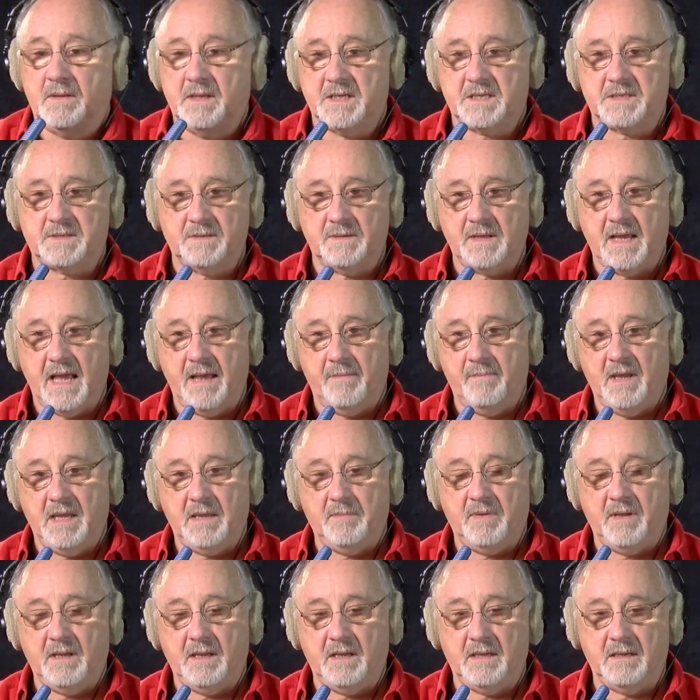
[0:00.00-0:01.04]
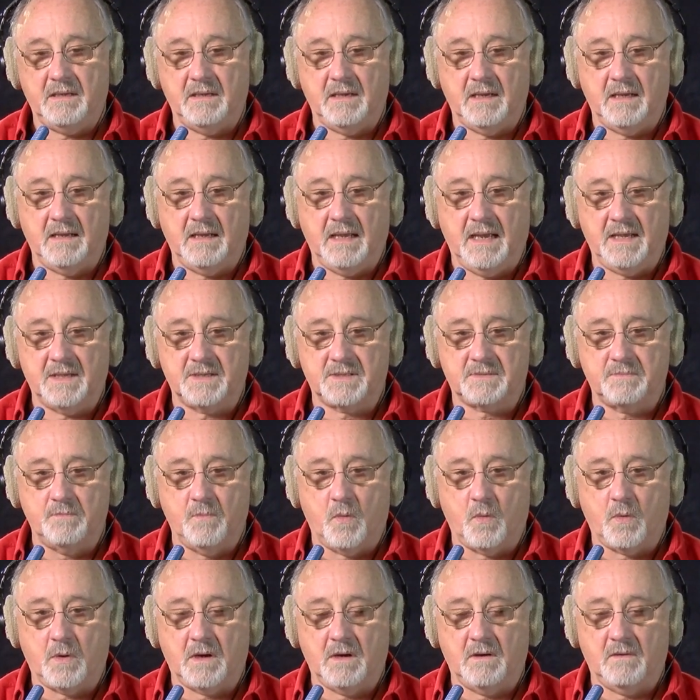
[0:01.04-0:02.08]
This maybe has
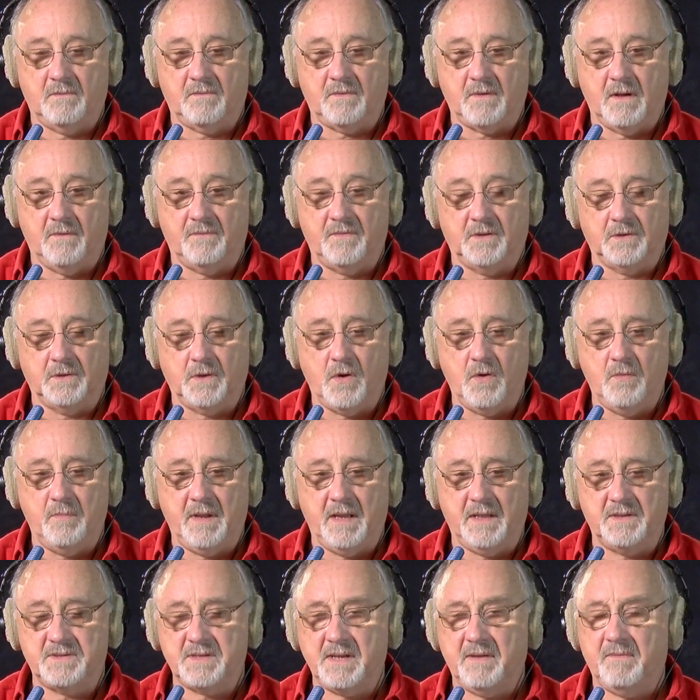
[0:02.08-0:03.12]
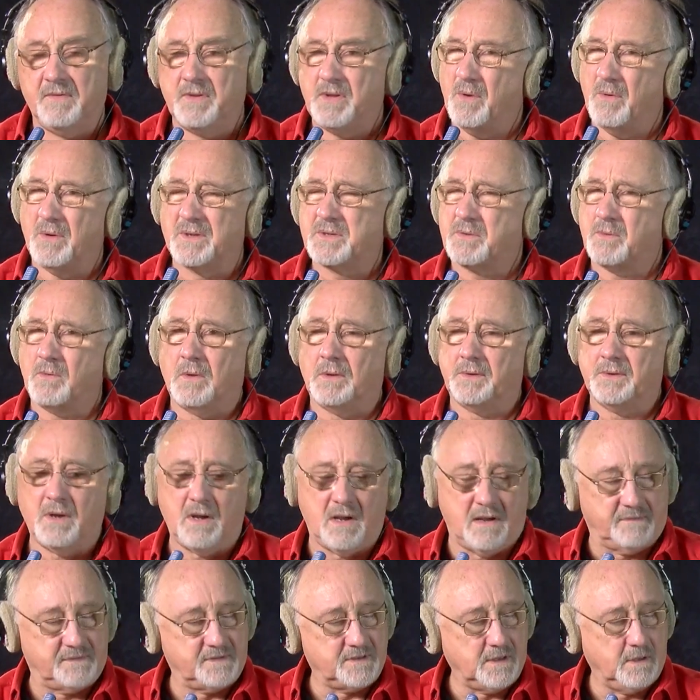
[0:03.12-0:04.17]
more of the low mids, even though it's rolled
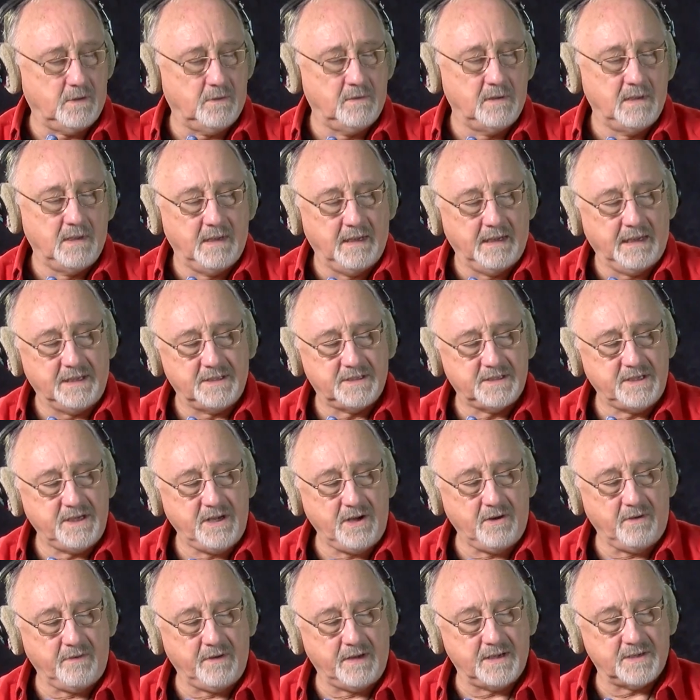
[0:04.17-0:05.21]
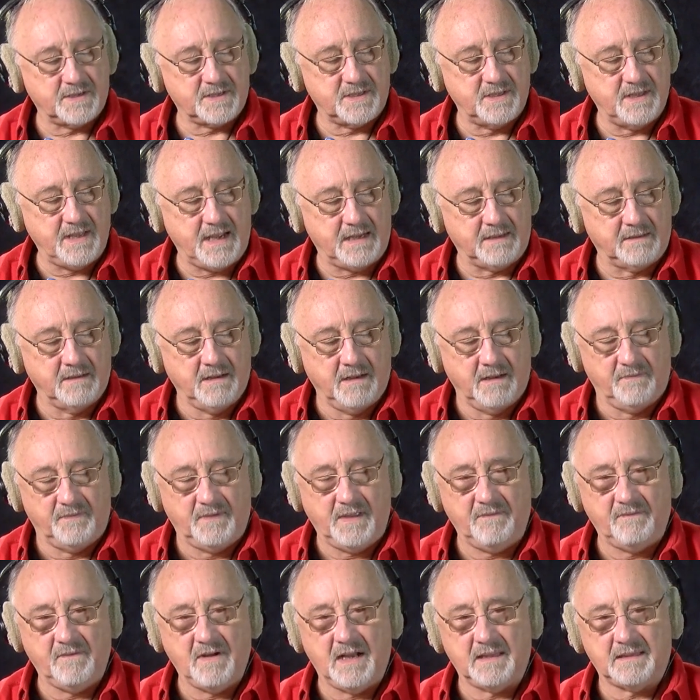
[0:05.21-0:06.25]
off. So it's curious that
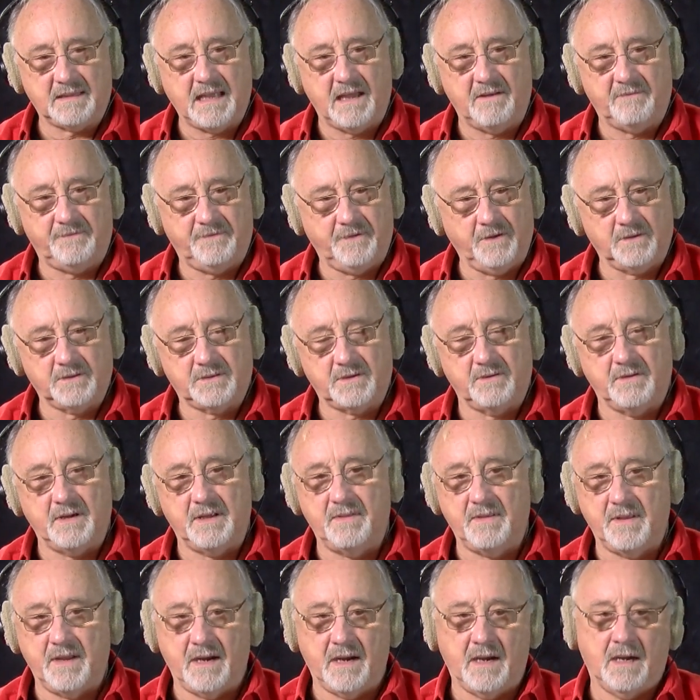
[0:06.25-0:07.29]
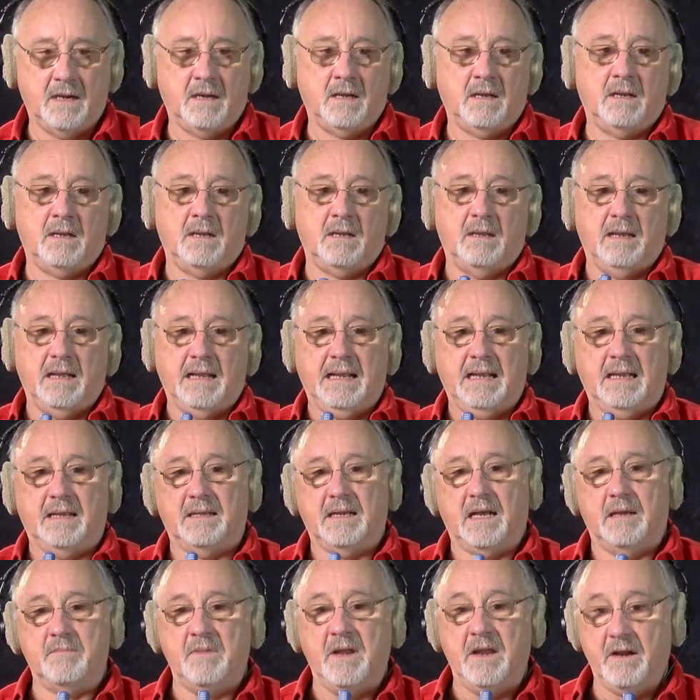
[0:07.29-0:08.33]
they've got that filter in there,
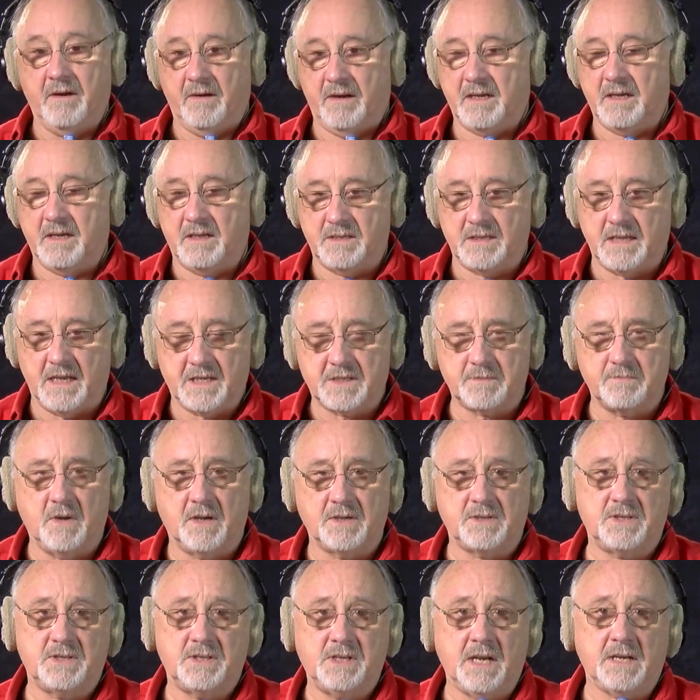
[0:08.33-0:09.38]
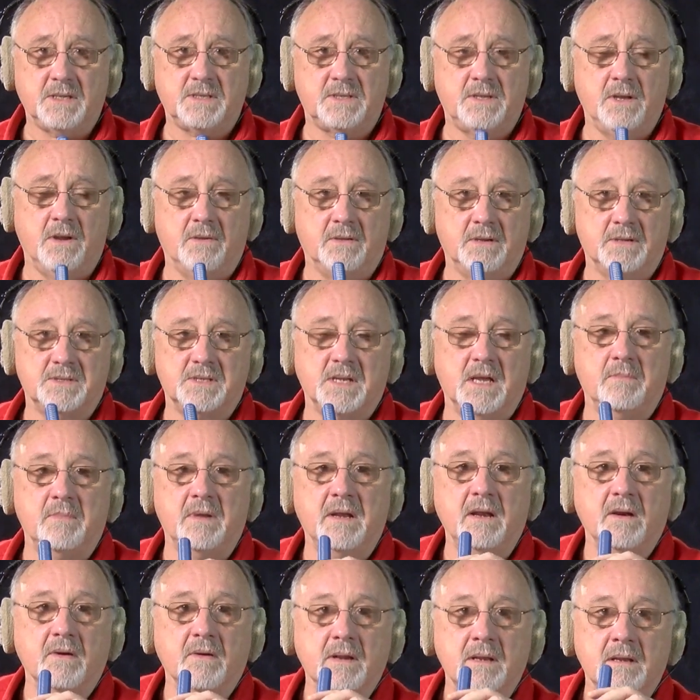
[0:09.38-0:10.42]
and I'm hearing as much chest tone as I'm
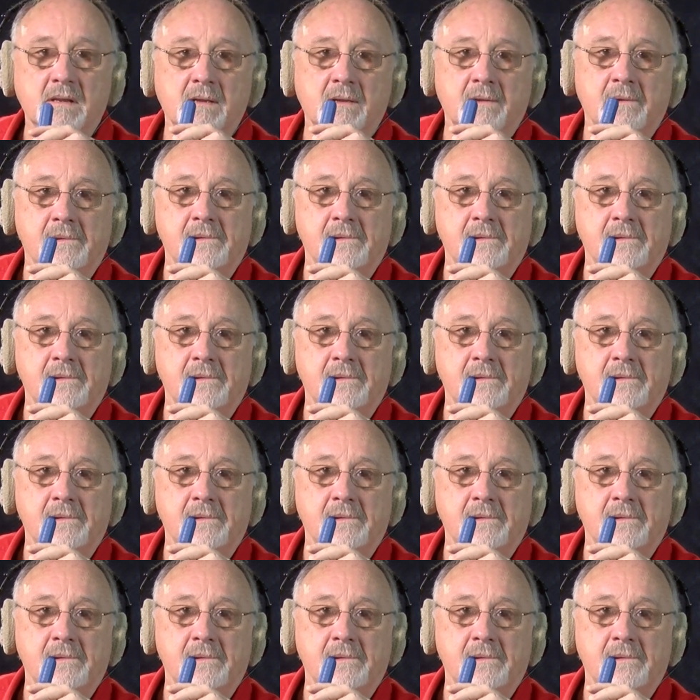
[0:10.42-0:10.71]
hearing.